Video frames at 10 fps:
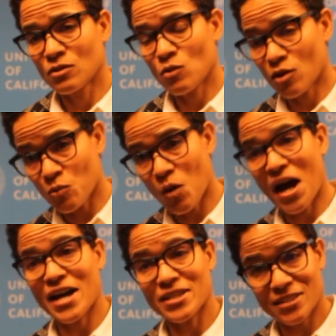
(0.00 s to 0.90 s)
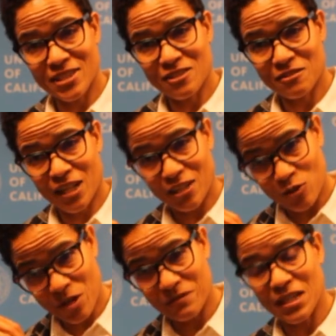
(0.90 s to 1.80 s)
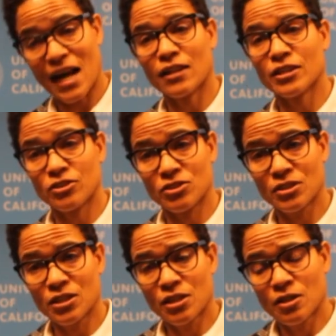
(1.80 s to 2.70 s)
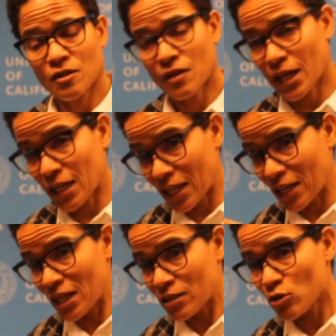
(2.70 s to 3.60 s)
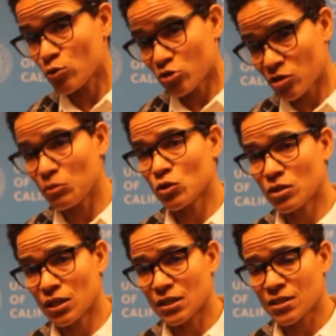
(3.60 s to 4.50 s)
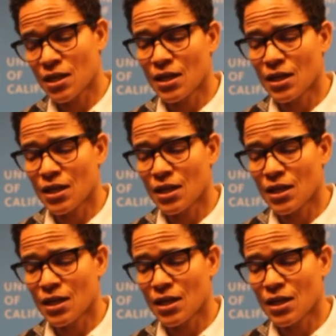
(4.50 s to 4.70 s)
who are wise, right, who have knowledge, right, in those communities.